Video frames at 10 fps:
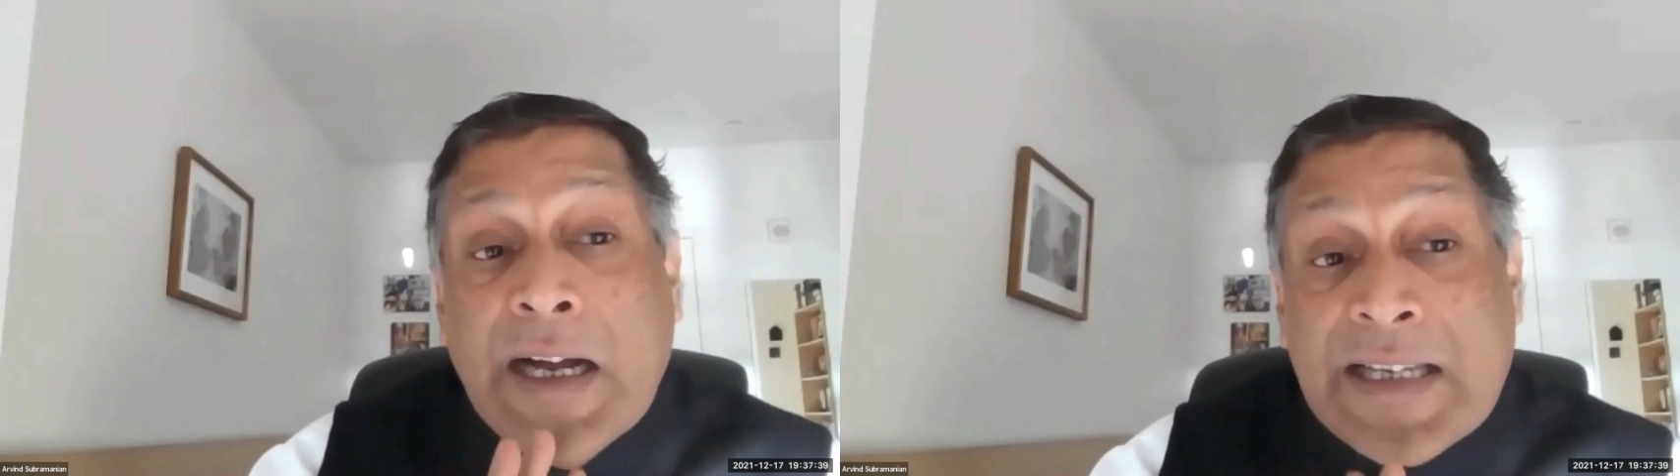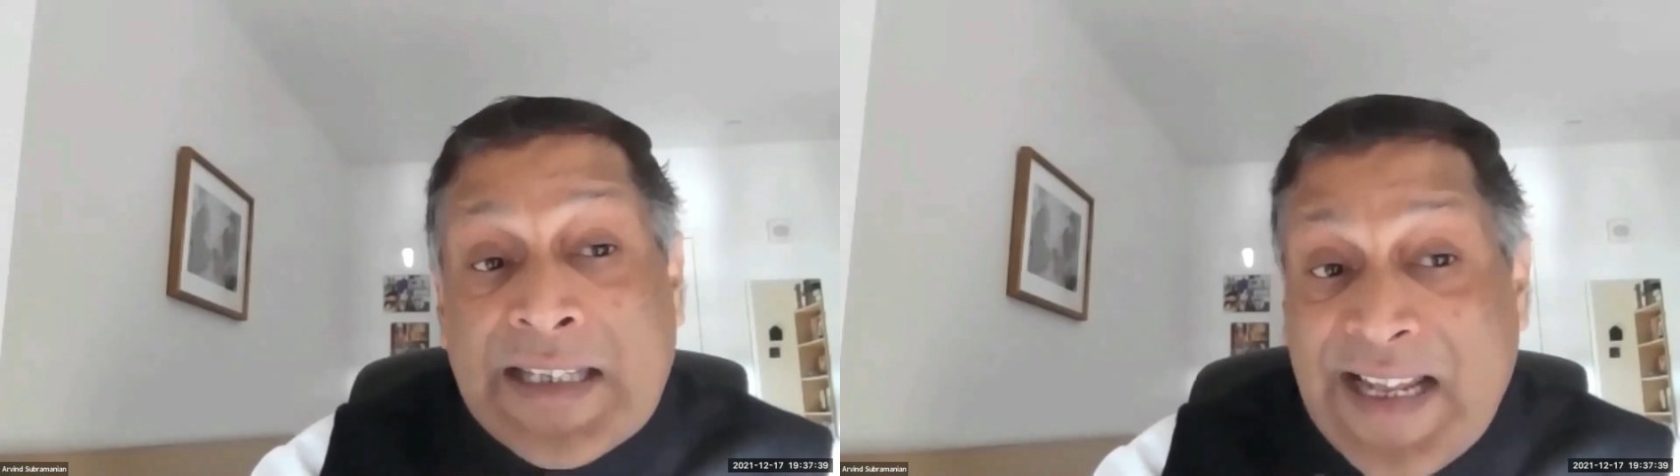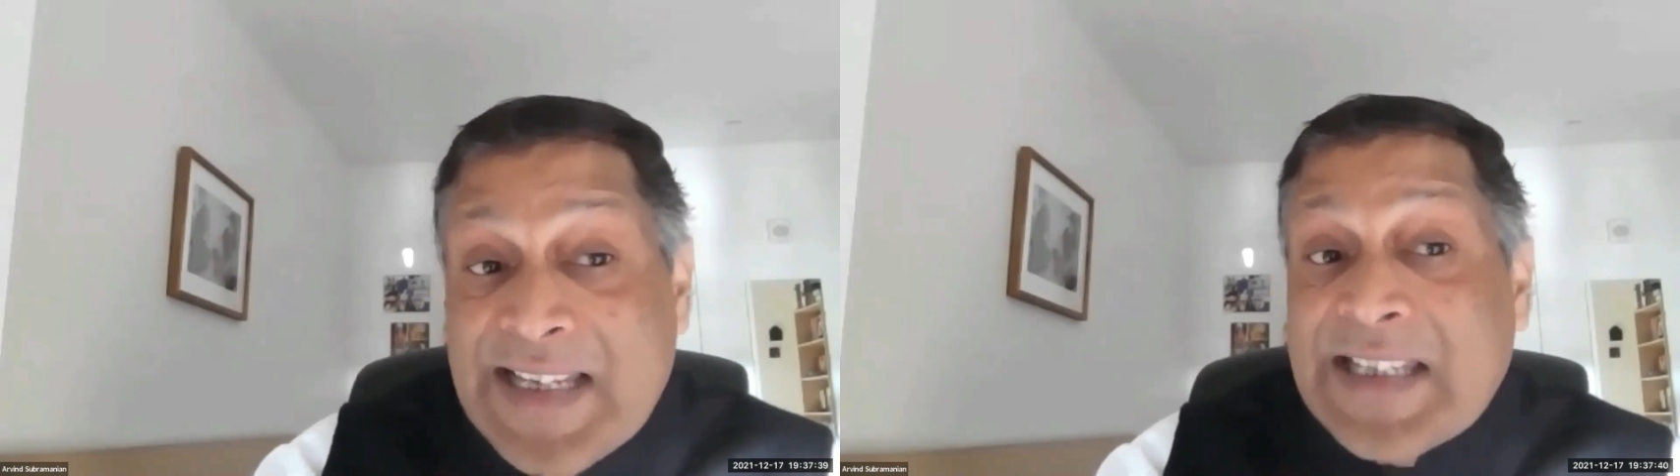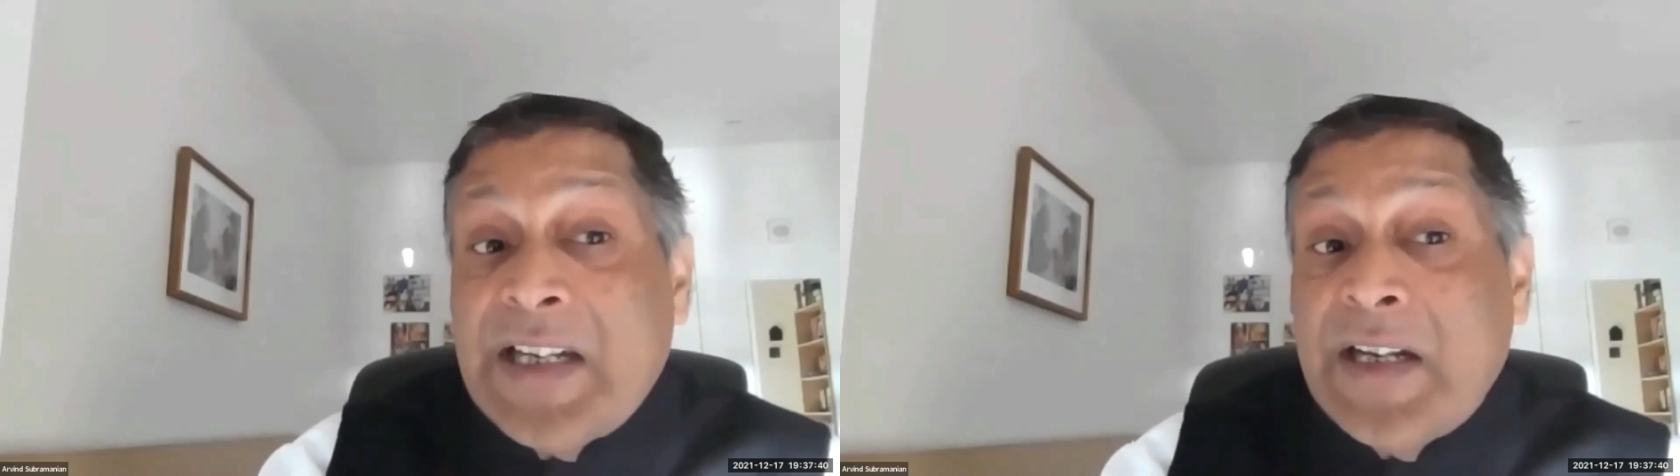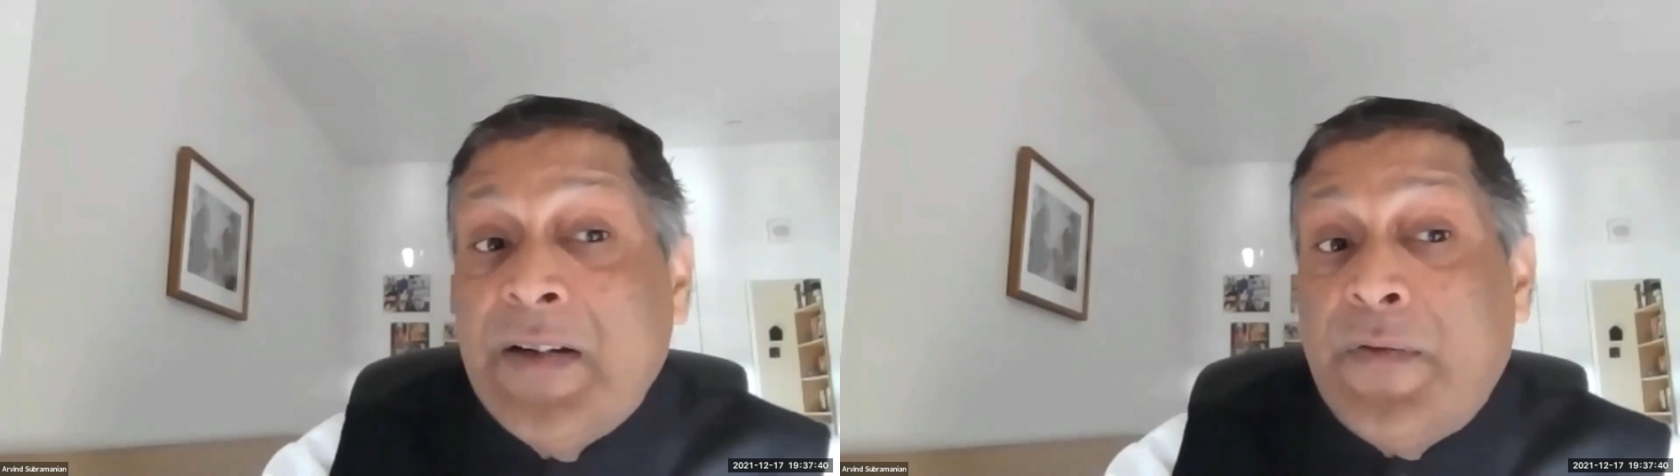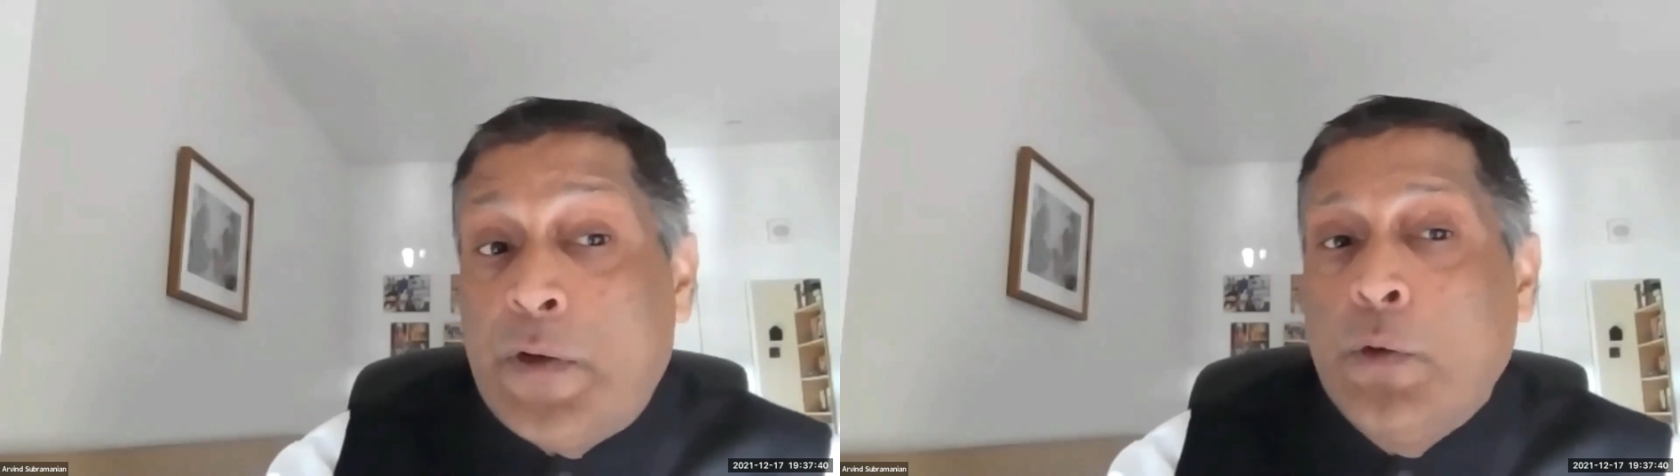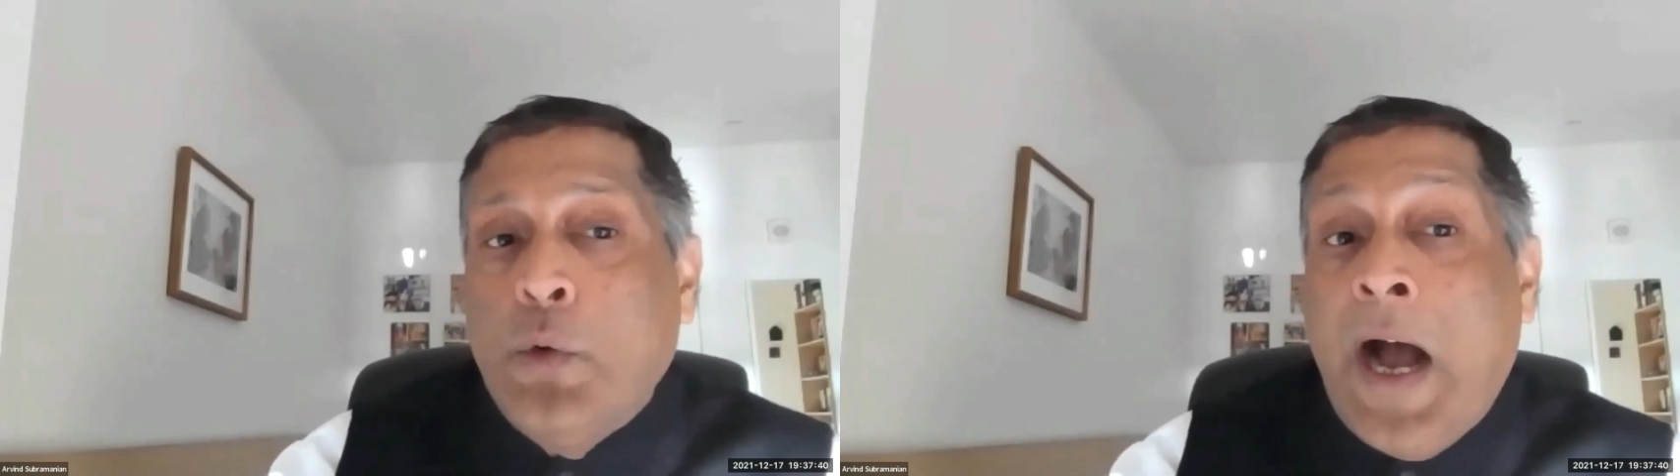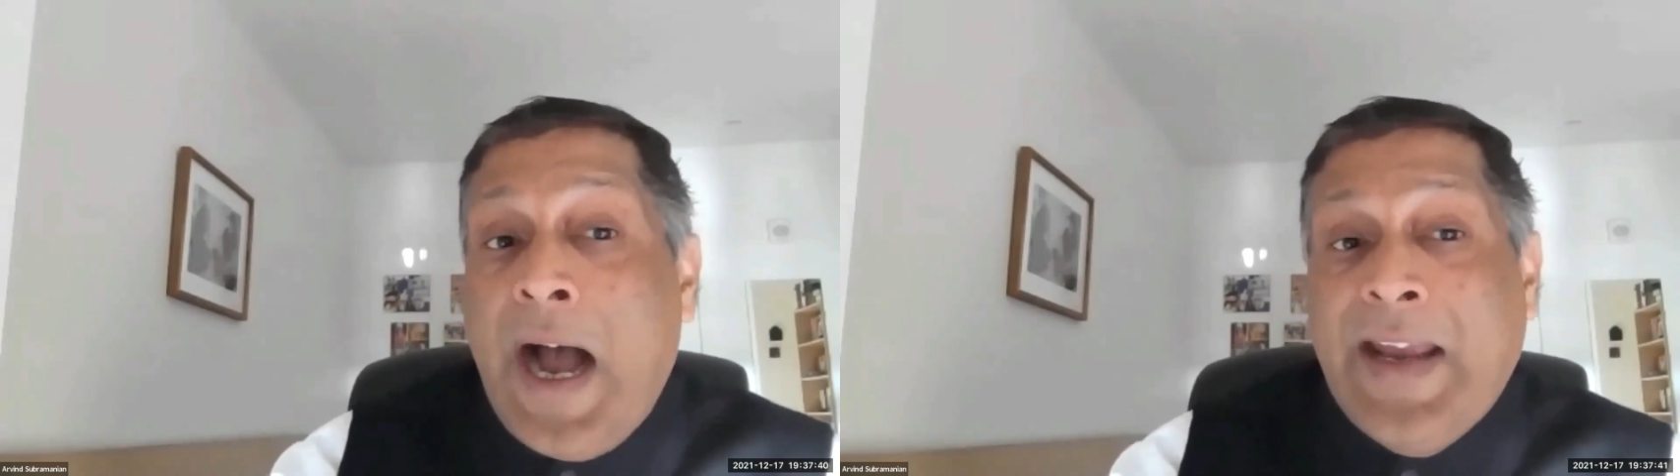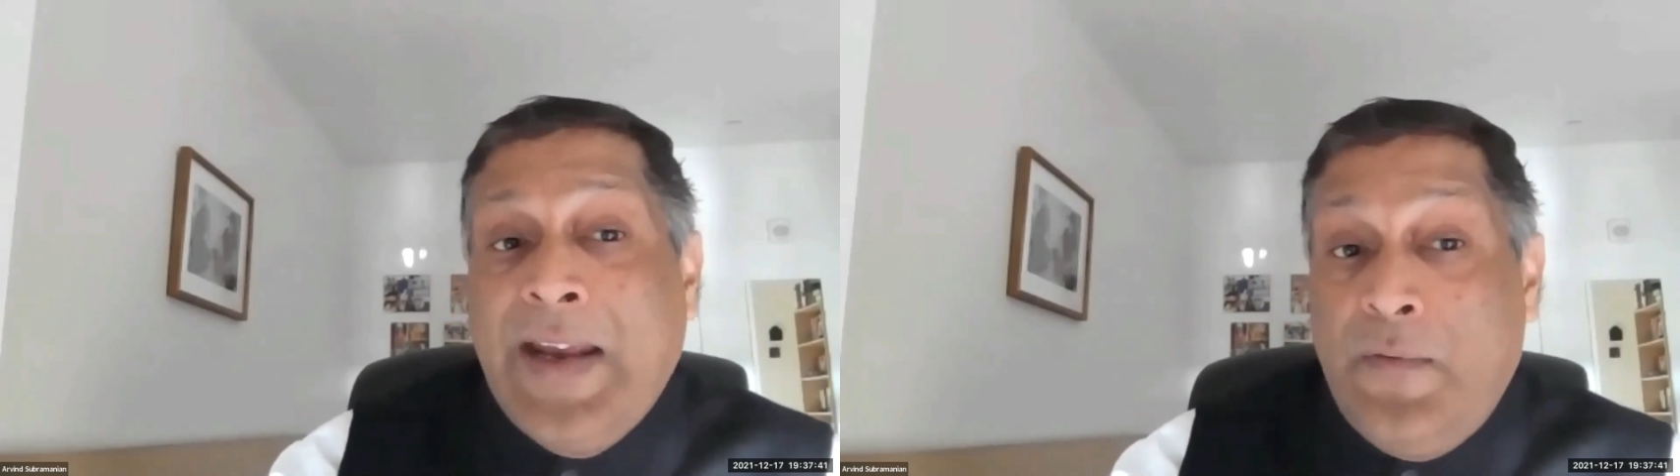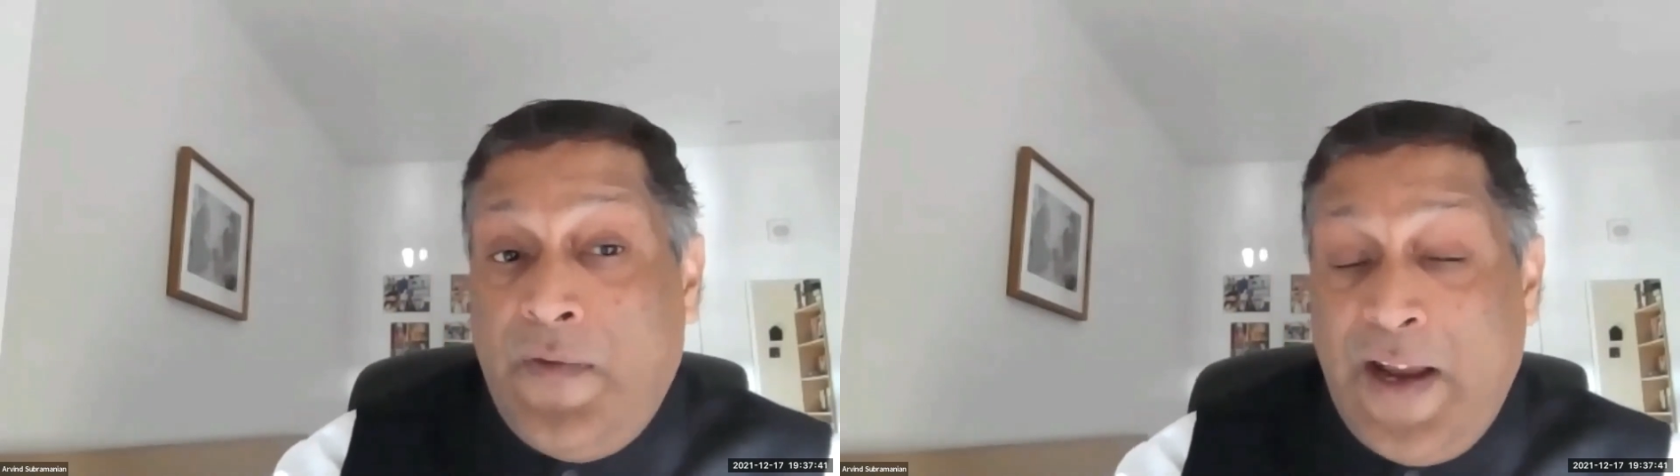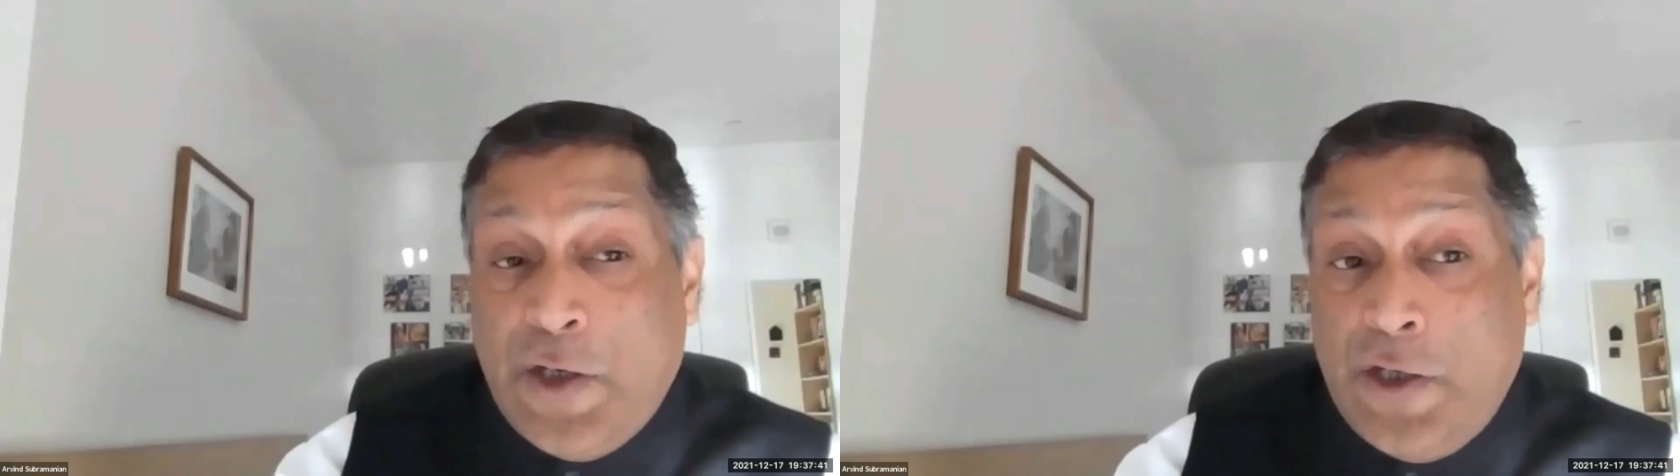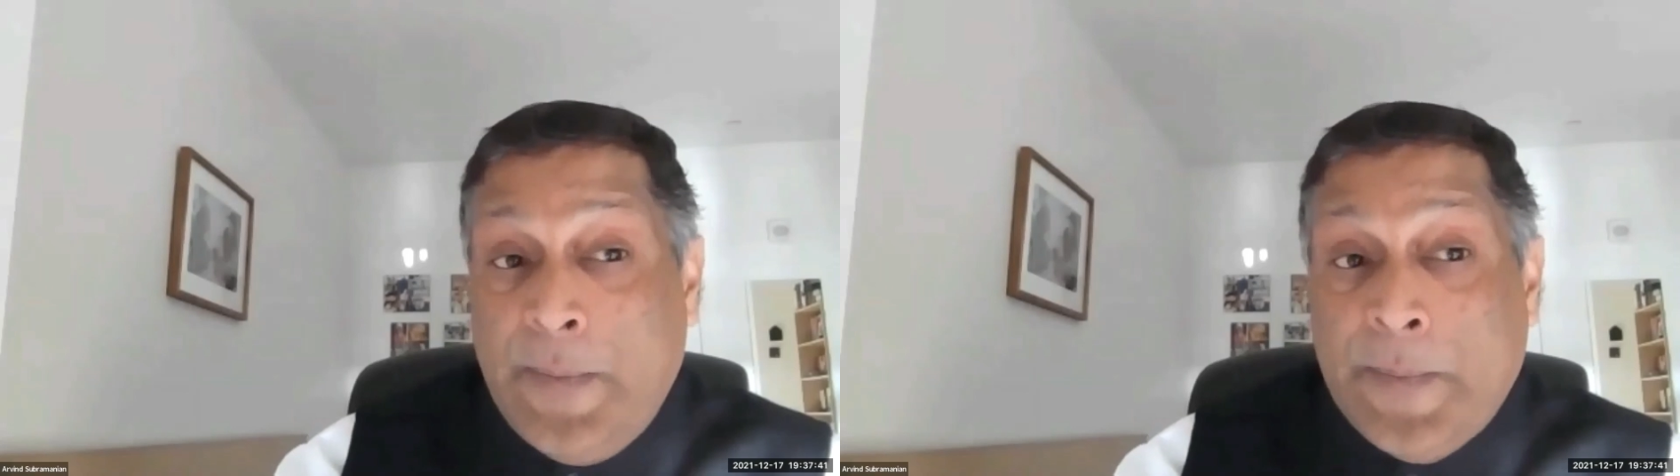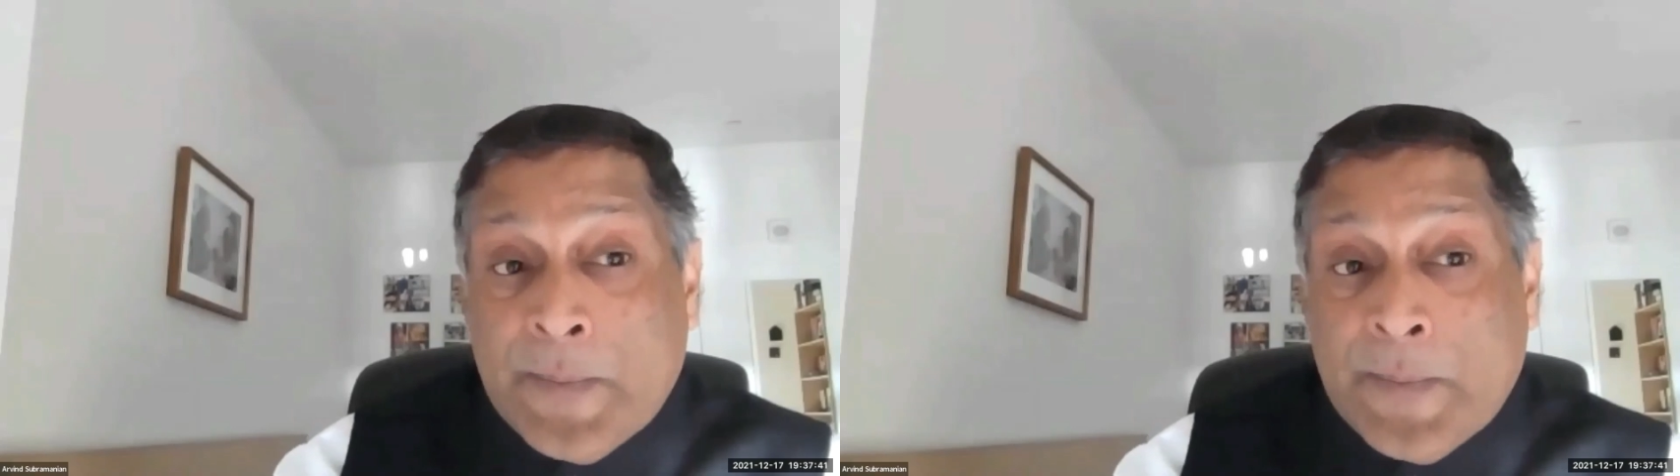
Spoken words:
sensitive to high inflation.